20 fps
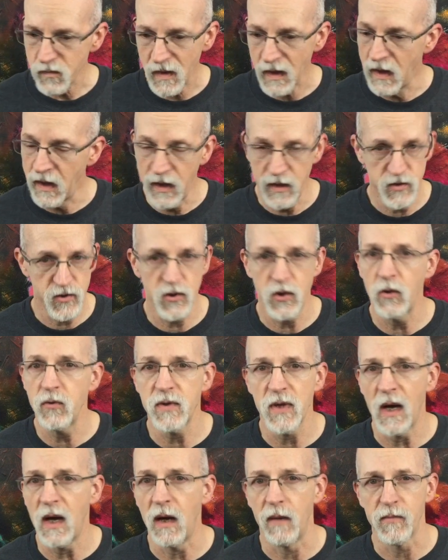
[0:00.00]
And it's two
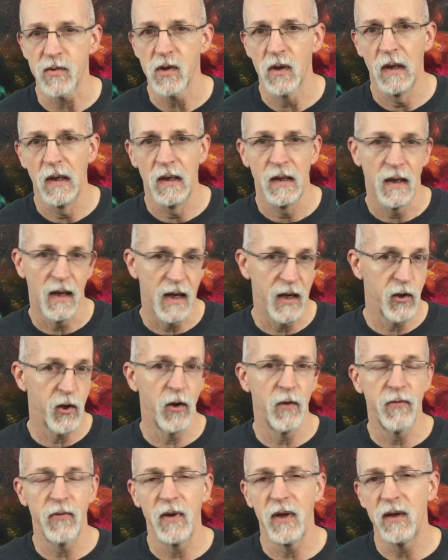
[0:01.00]
times. I
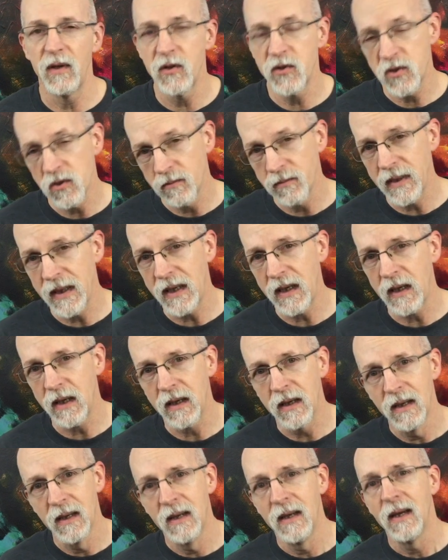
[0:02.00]
go for the initial meeting
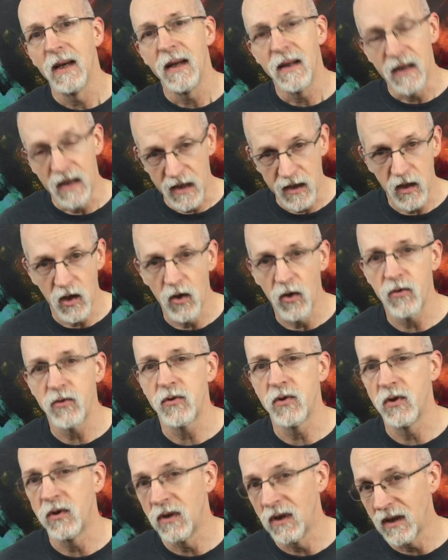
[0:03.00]
and then I go
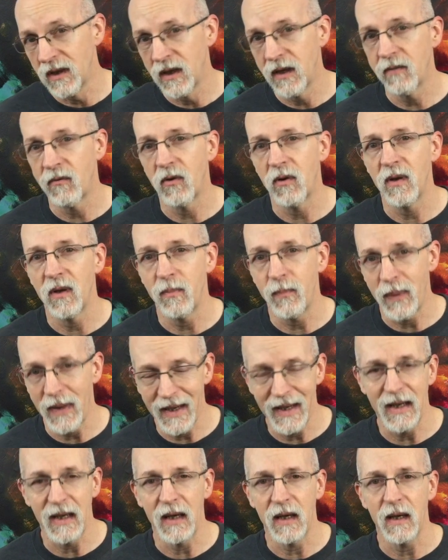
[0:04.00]
to deliver the
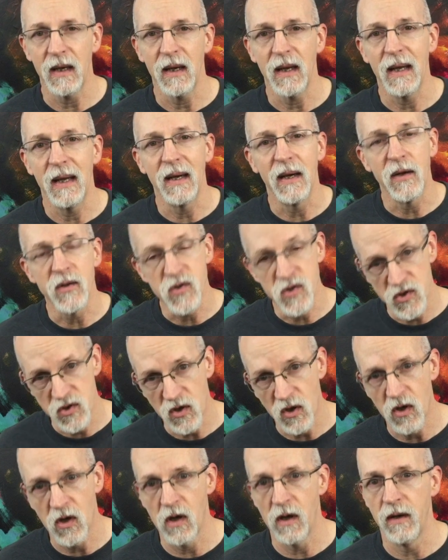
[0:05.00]
painting and
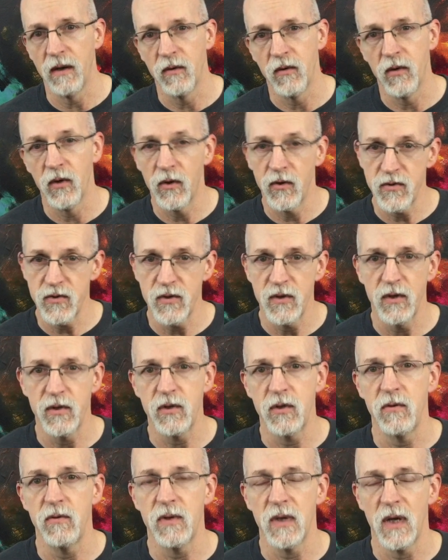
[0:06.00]
install it. Those are the
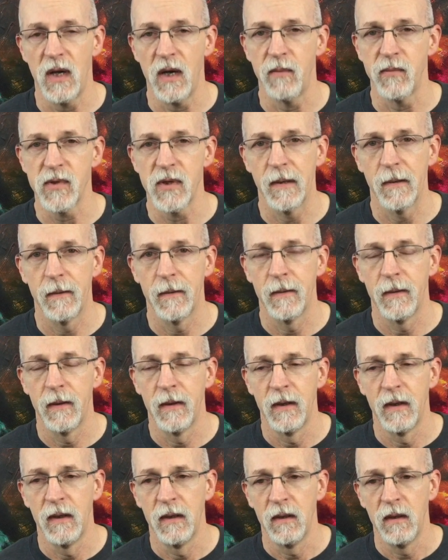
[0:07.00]
two times.
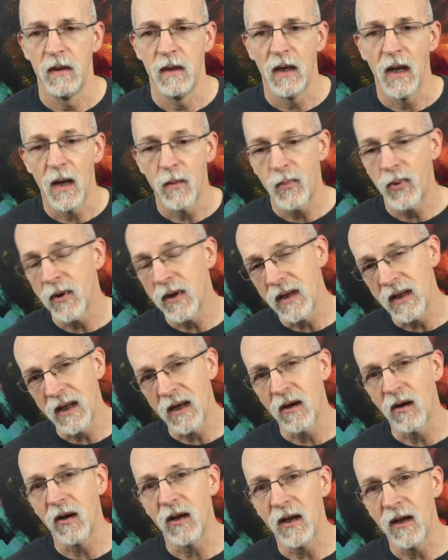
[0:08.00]
I put in
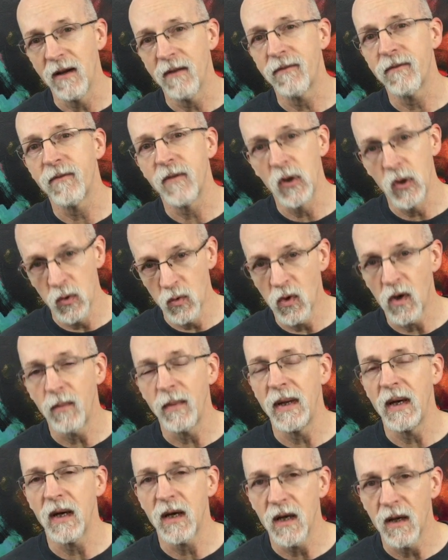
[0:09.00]
there, if you want
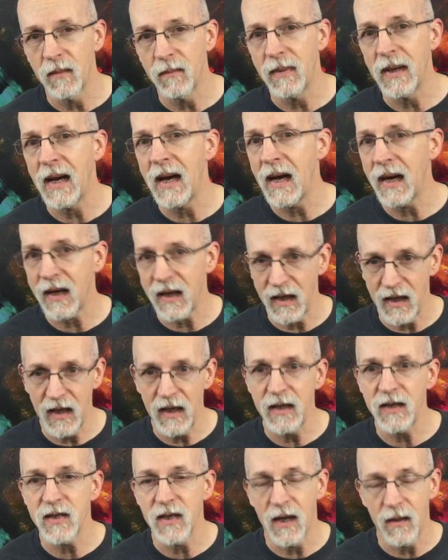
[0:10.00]
me to come back
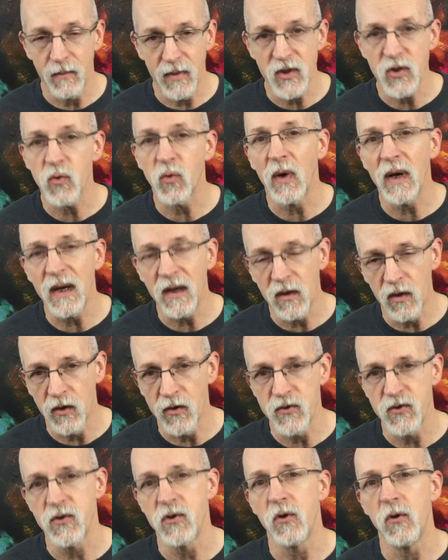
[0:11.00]
anytime between
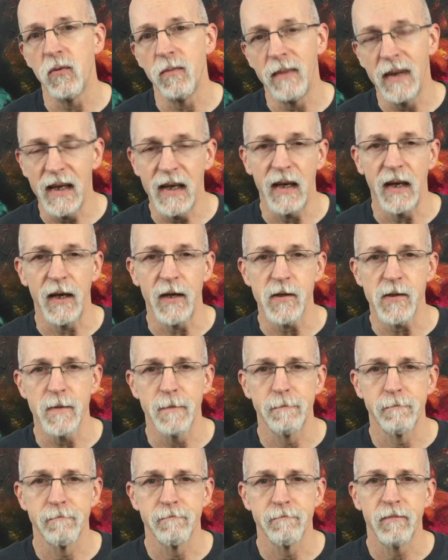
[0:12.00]
those two meetings,
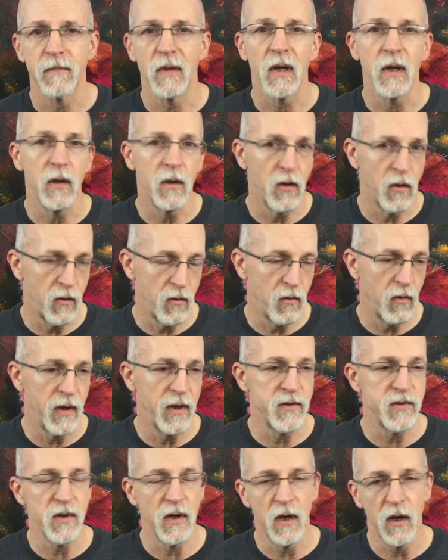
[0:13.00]
you know,
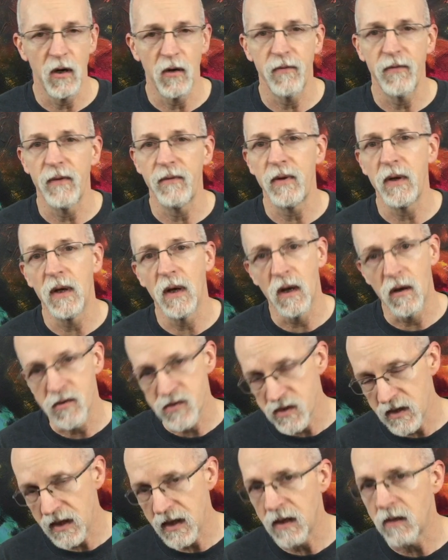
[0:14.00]
it's
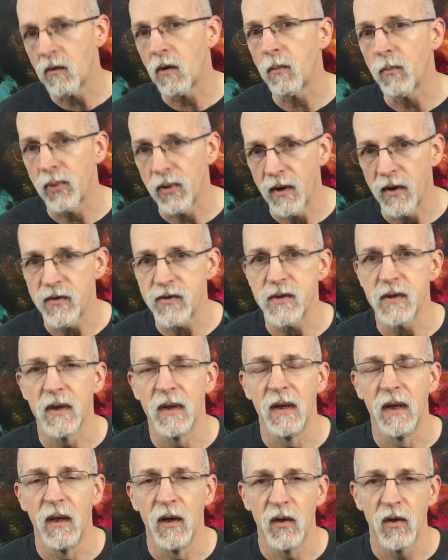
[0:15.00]
$150 an hour plus
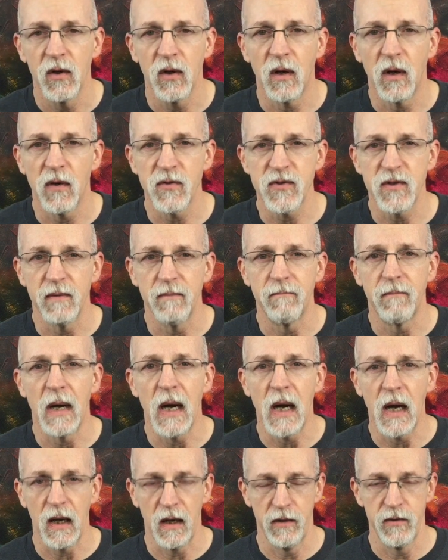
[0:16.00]
cost of
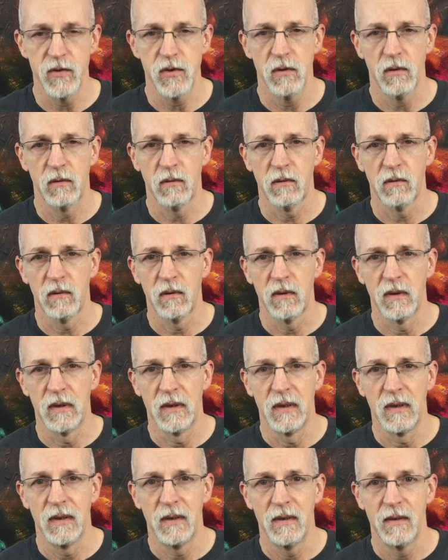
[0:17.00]
mileage.
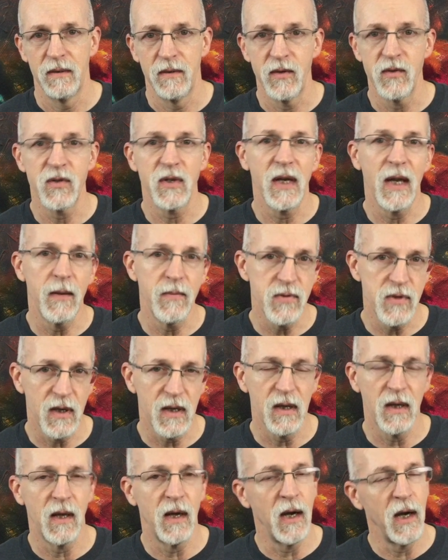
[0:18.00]
This keeps the
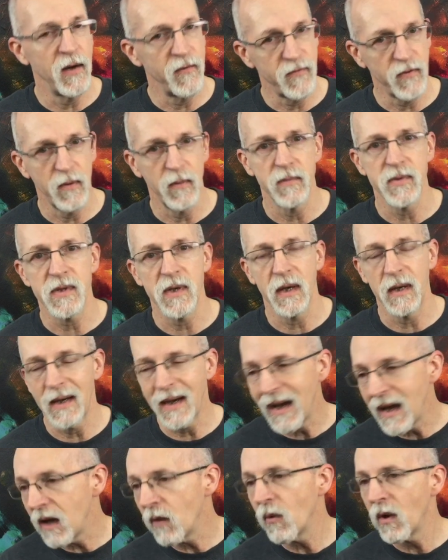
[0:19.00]
client from saying,
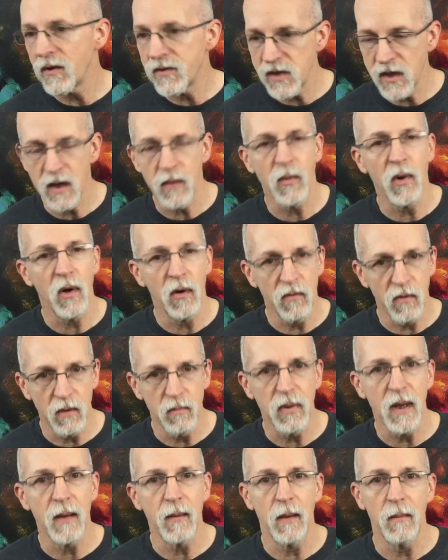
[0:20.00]
hey, why don't you come over,
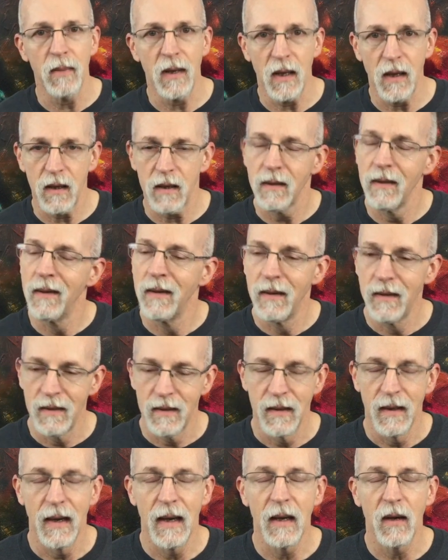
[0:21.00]
blah, blah, blah.
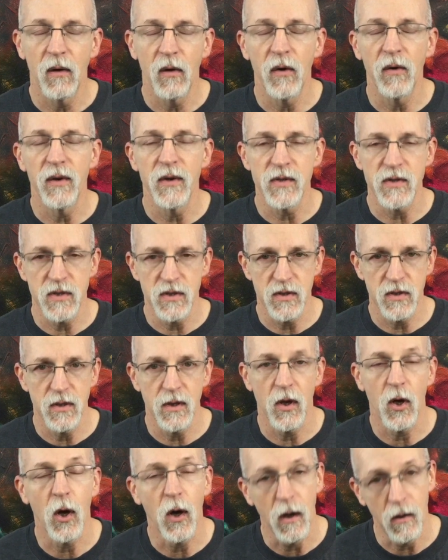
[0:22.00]
I learned this
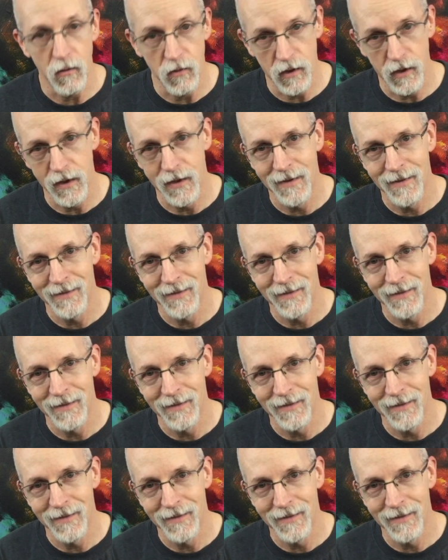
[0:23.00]
the hard way.